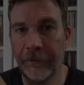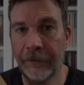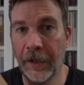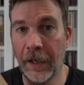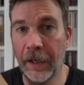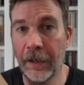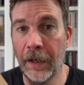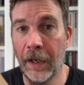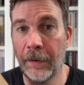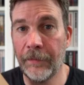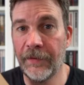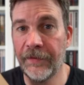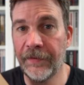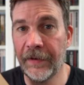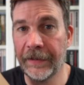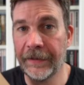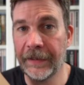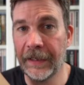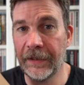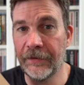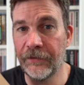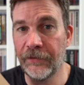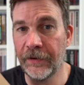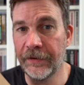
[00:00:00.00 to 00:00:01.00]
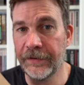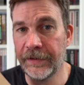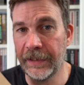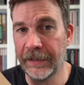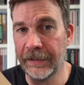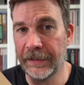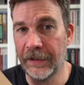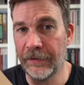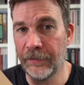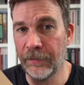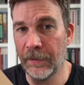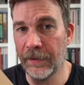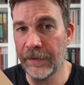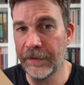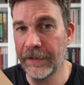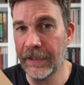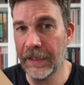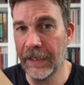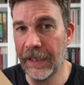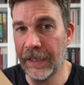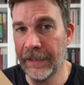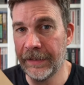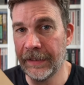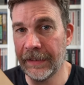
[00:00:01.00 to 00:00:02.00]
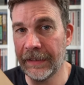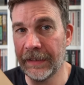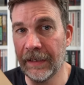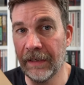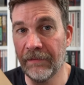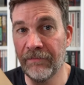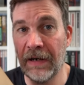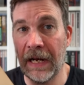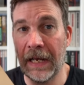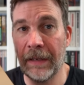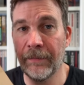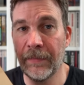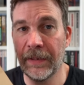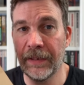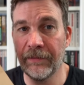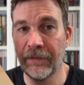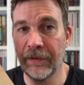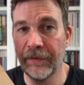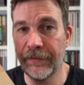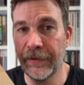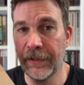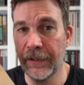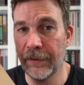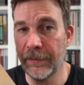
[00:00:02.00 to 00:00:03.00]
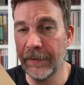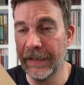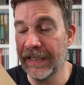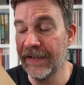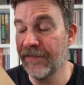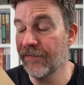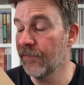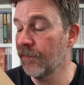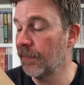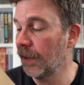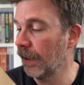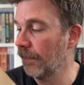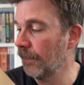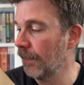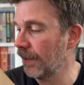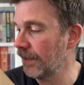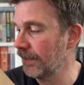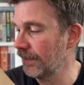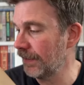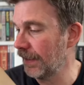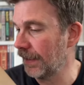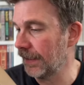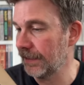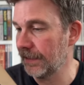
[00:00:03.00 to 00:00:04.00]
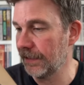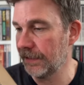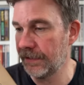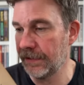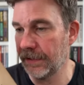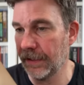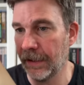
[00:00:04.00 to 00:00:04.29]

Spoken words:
So I hope you found that interesting. This was, I think, a rambly review, even by my standards.